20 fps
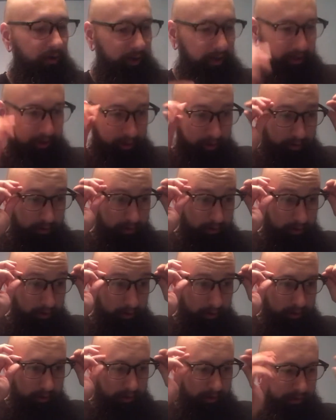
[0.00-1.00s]
right.
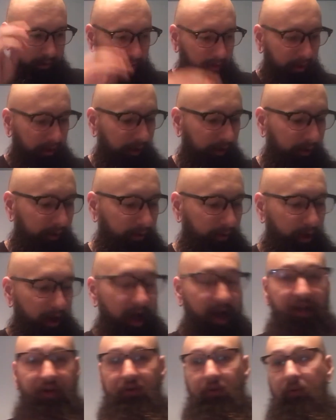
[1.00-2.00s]

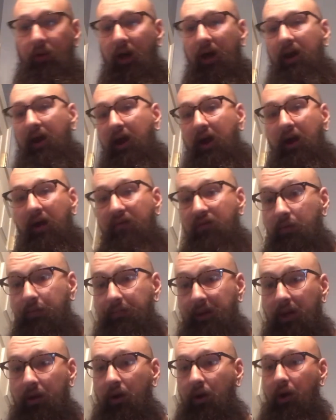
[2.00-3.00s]
I do not have a
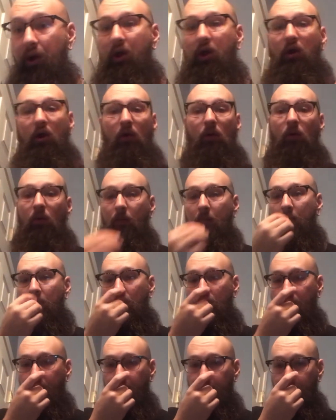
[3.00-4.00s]
beard comb
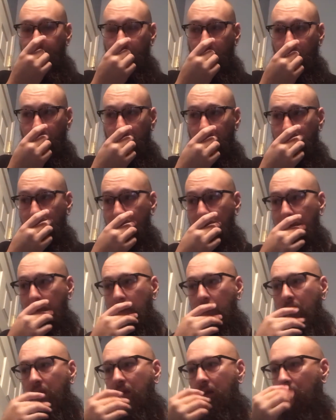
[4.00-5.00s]
anymore.
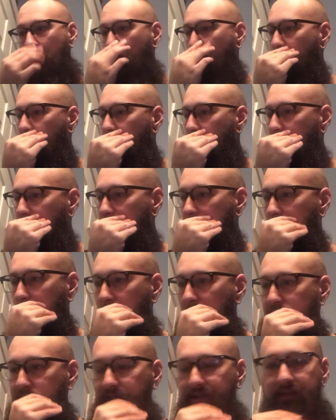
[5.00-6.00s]

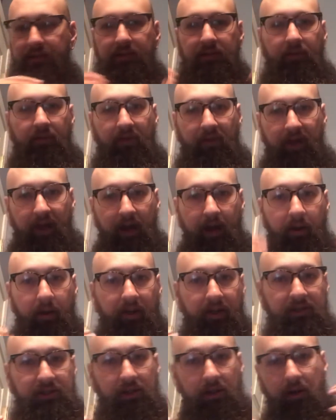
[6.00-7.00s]
Once the hair
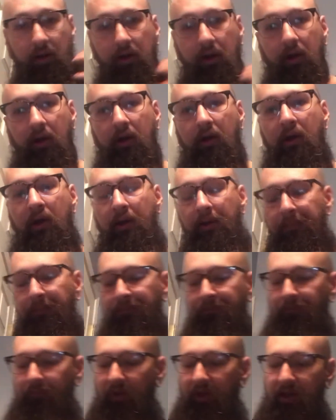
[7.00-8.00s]
gets longer,
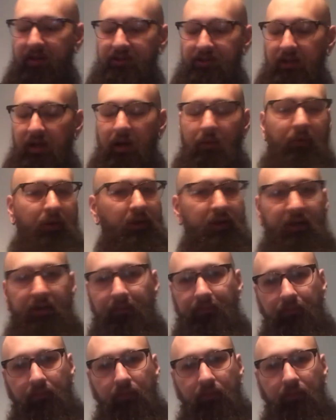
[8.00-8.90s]
it's not really